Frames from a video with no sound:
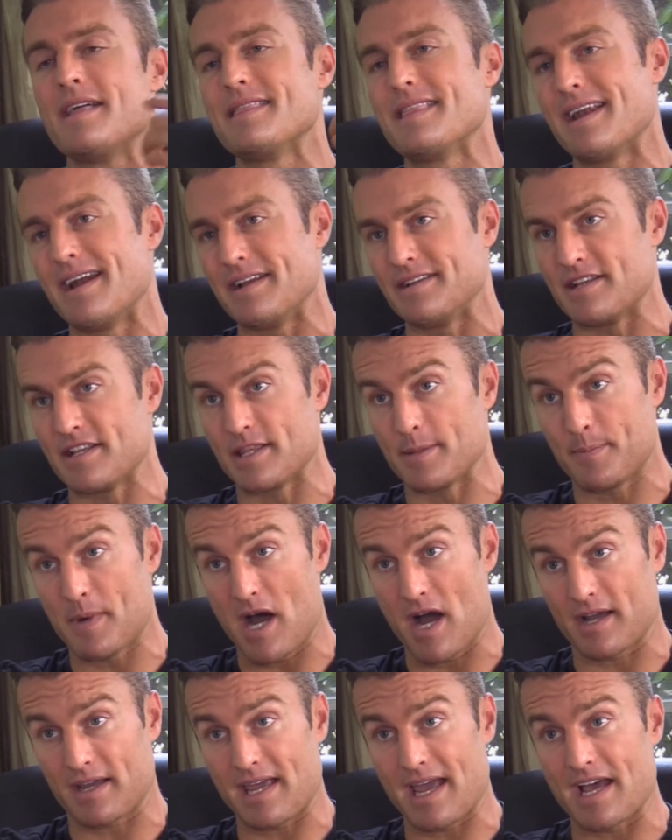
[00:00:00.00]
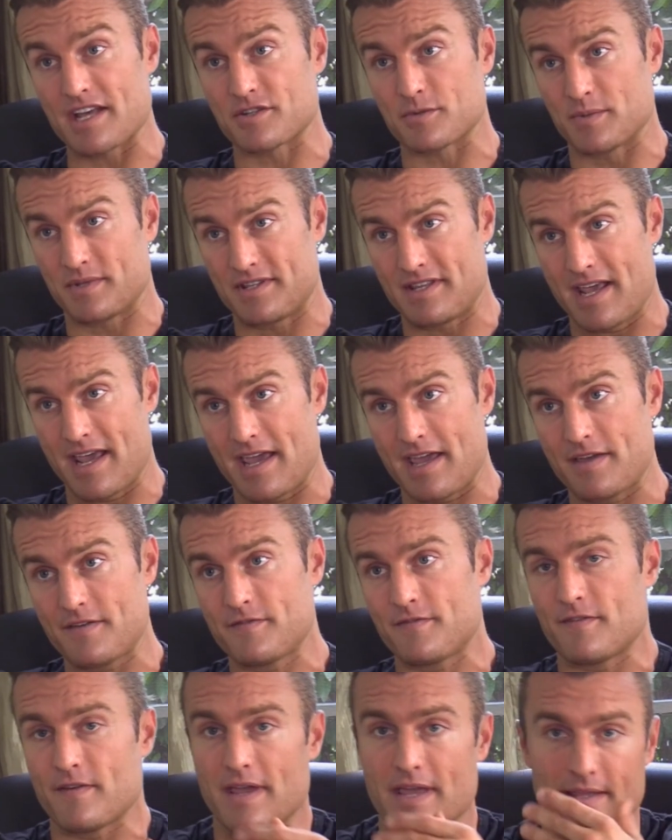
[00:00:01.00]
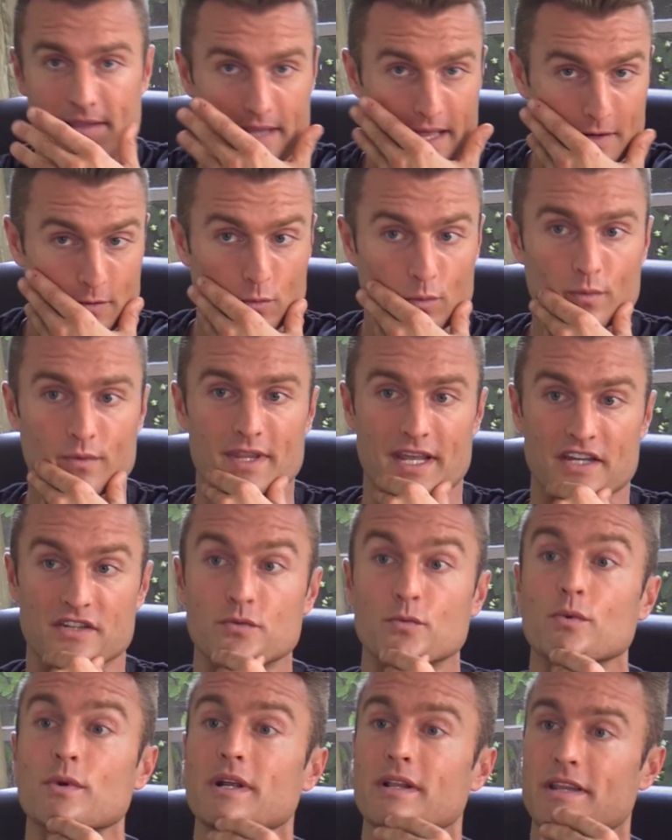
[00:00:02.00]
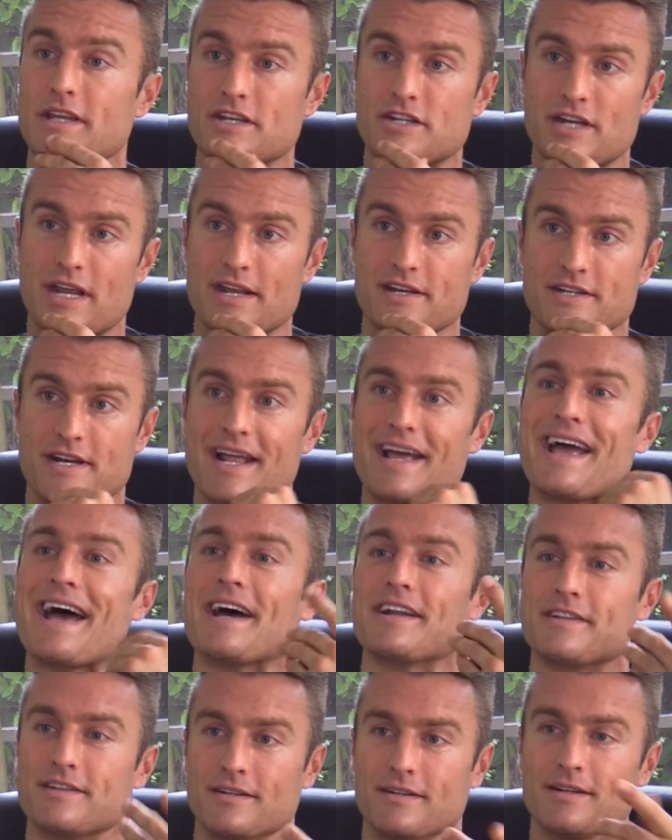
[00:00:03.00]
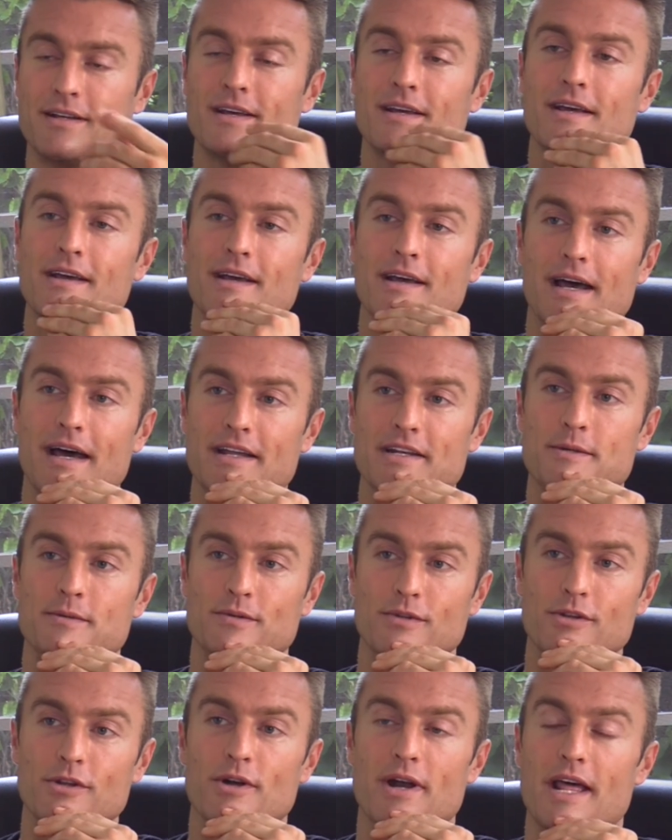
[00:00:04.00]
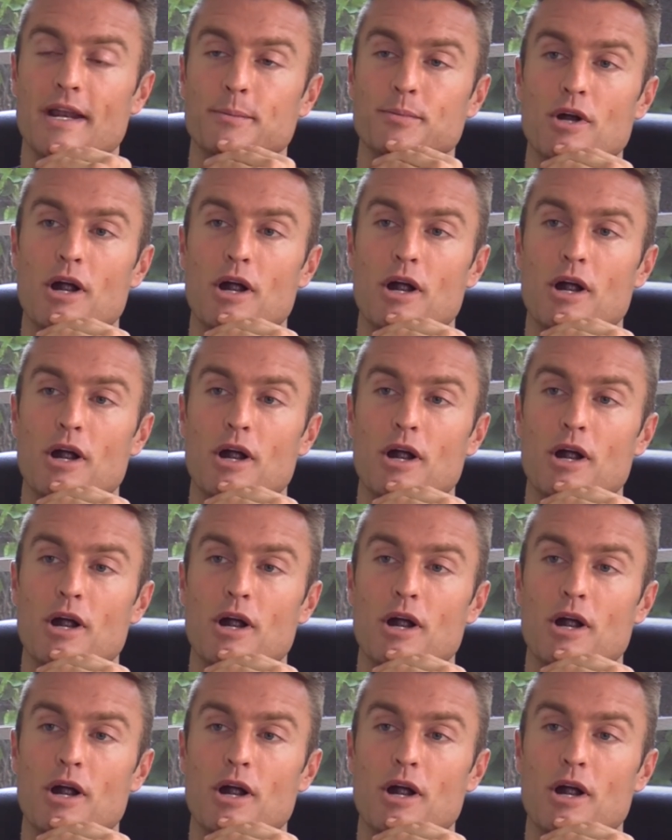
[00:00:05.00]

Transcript: Then I did the podcast with Dave, and then things really changed, and I had to had to learn how to